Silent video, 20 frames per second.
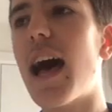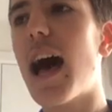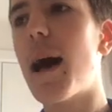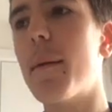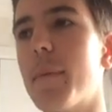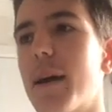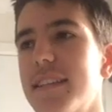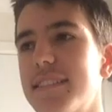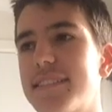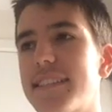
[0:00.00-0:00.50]

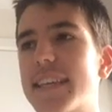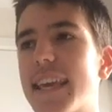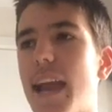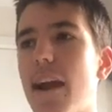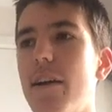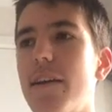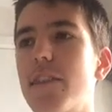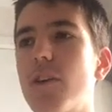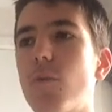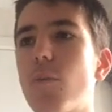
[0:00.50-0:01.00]
has to
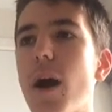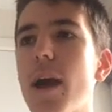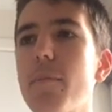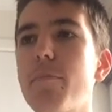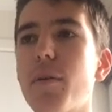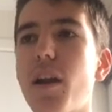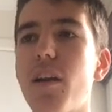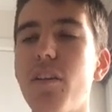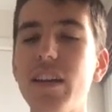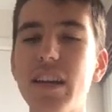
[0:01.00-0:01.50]
carry the weight,
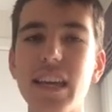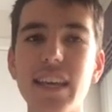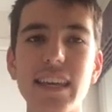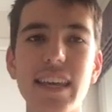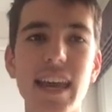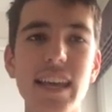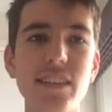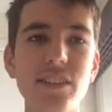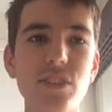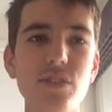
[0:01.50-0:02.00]
but I reckon
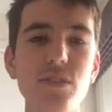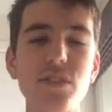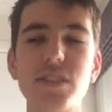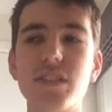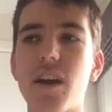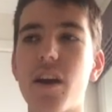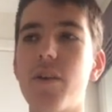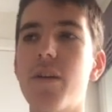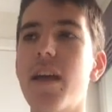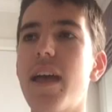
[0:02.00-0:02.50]
can do
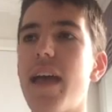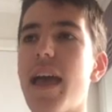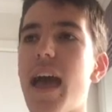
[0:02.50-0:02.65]
so.